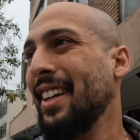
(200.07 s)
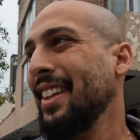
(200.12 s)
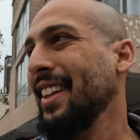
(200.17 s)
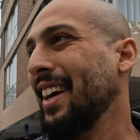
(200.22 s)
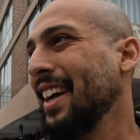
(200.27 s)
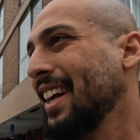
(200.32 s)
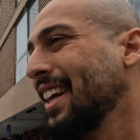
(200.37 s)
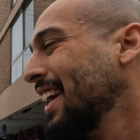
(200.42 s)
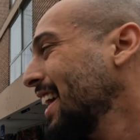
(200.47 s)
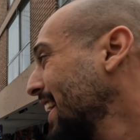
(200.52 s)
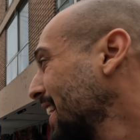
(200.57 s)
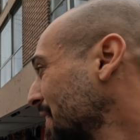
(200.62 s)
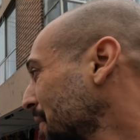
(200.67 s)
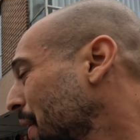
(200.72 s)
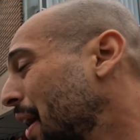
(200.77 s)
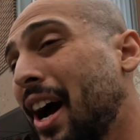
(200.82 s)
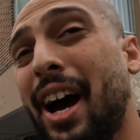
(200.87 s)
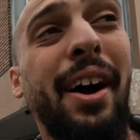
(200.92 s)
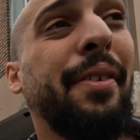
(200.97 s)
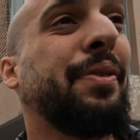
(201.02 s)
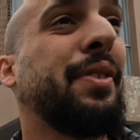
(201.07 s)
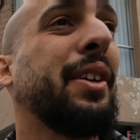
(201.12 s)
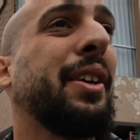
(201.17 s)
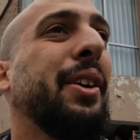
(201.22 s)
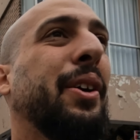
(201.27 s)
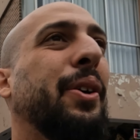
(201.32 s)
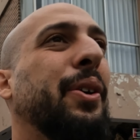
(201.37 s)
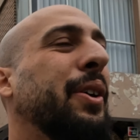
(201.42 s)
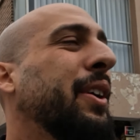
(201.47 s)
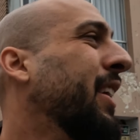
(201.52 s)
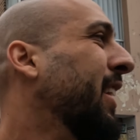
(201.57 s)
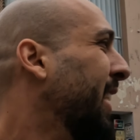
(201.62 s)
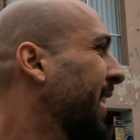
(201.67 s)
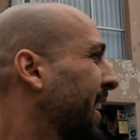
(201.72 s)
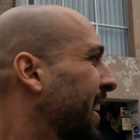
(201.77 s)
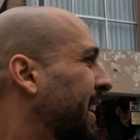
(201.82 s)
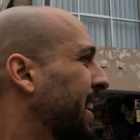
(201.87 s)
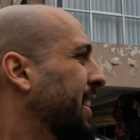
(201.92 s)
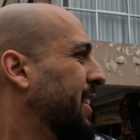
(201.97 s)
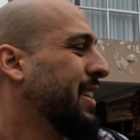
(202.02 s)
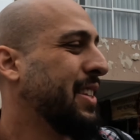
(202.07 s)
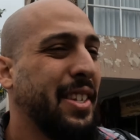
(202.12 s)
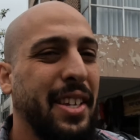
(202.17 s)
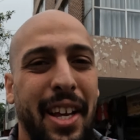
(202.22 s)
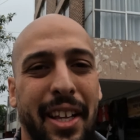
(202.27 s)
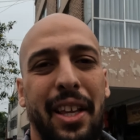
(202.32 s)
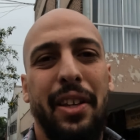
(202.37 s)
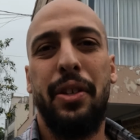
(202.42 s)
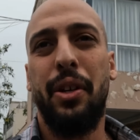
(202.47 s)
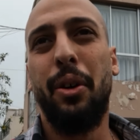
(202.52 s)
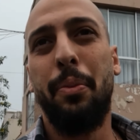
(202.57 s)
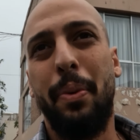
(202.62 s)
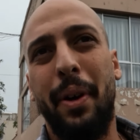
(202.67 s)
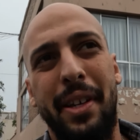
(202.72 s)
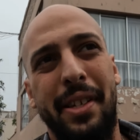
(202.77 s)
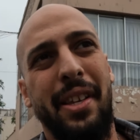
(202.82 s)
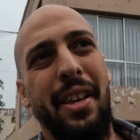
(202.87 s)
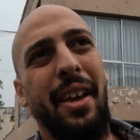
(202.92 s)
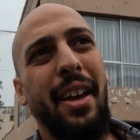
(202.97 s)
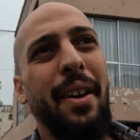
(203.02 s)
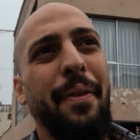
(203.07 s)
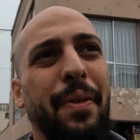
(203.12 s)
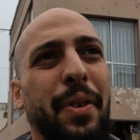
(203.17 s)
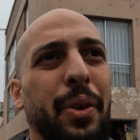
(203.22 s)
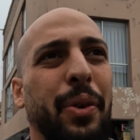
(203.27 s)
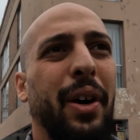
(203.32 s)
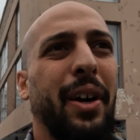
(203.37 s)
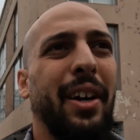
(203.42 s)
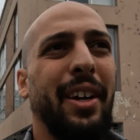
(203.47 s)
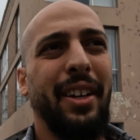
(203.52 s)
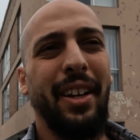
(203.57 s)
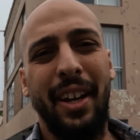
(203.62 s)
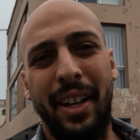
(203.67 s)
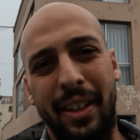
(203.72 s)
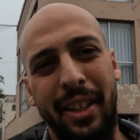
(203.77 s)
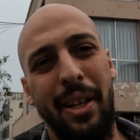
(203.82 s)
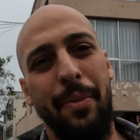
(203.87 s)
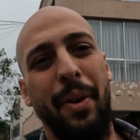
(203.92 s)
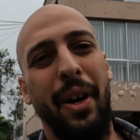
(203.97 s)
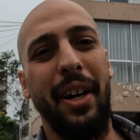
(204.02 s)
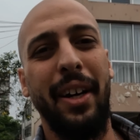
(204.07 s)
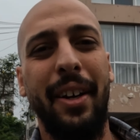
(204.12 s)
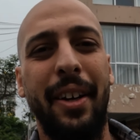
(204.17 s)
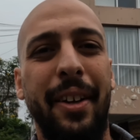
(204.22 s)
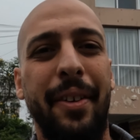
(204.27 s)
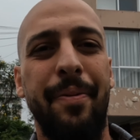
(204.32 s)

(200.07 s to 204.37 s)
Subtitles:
Like, you have to go to Siete Sopas if you are in Lima.